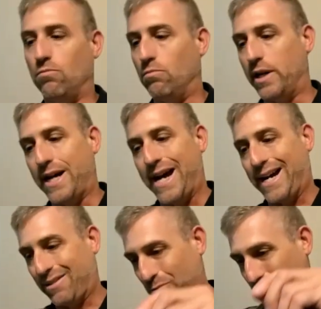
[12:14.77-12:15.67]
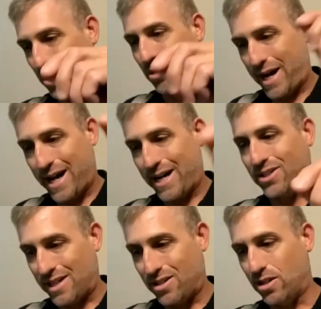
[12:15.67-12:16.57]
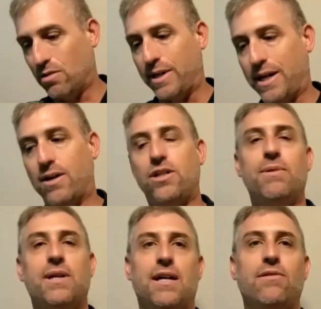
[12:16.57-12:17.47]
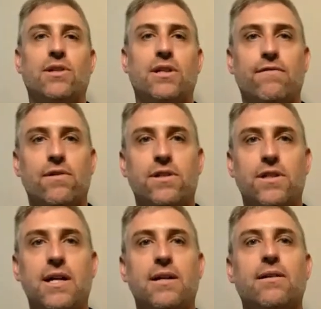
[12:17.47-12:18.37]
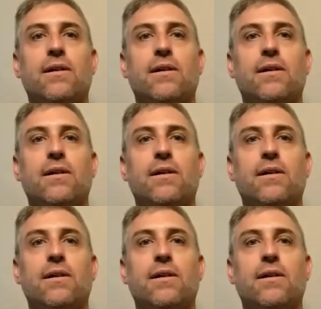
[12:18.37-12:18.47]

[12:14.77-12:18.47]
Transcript: What act, what she'll actually do and how she behaves on that first date